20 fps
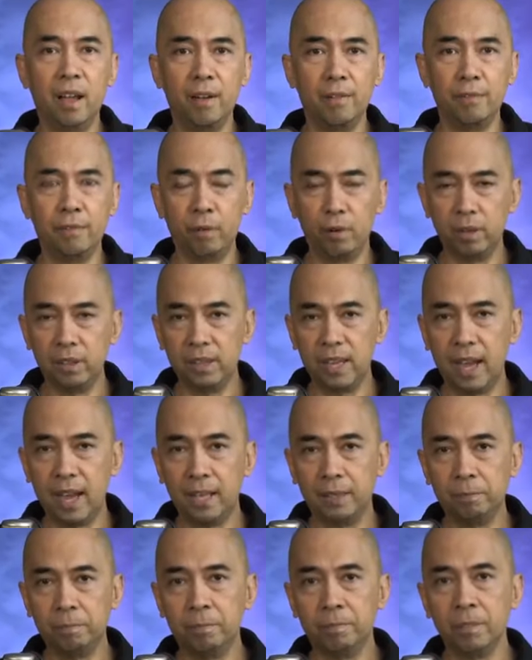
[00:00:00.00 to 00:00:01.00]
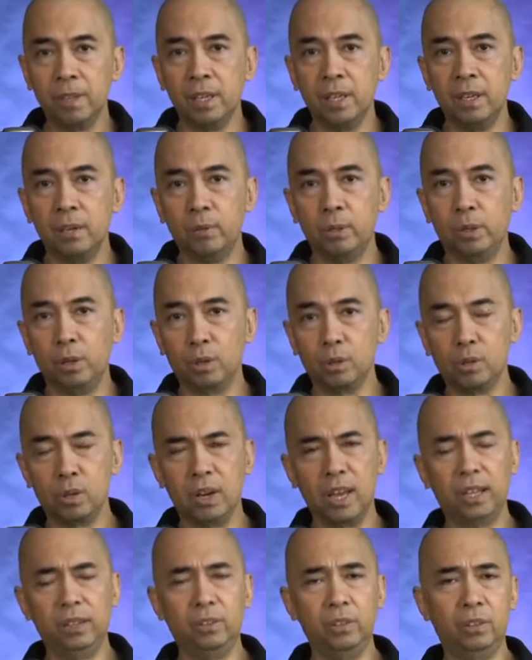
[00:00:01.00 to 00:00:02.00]
for that. We'd also
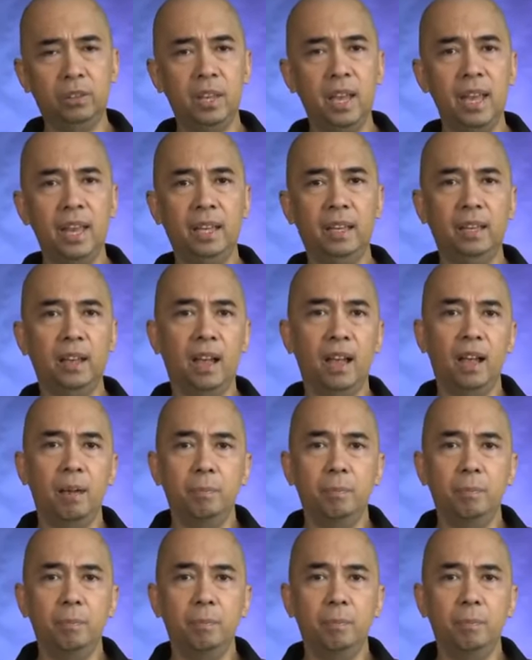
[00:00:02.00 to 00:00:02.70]
like to thank